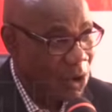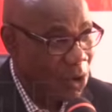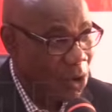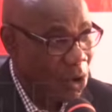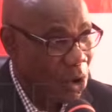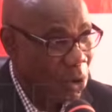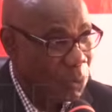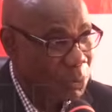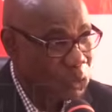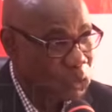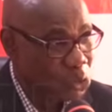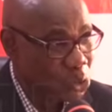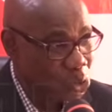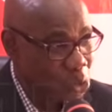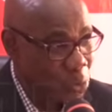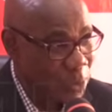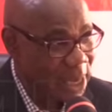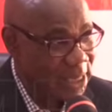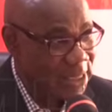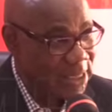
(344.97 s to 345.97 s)
almost
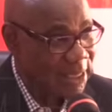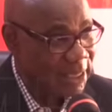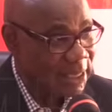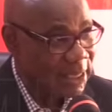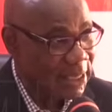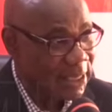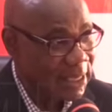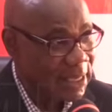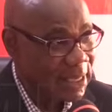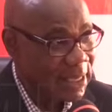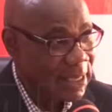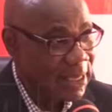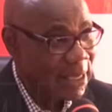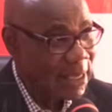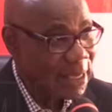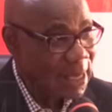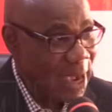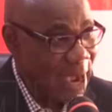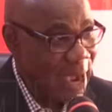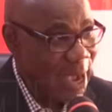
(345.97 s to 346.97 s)
automatically,
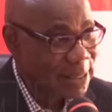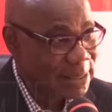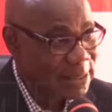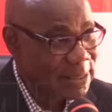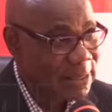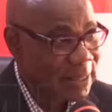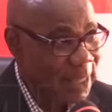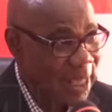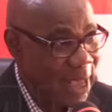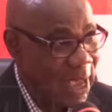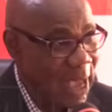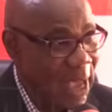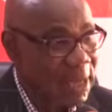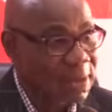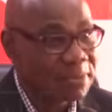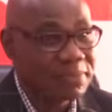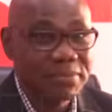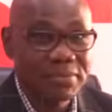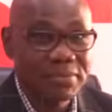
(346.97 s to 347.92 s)
as they are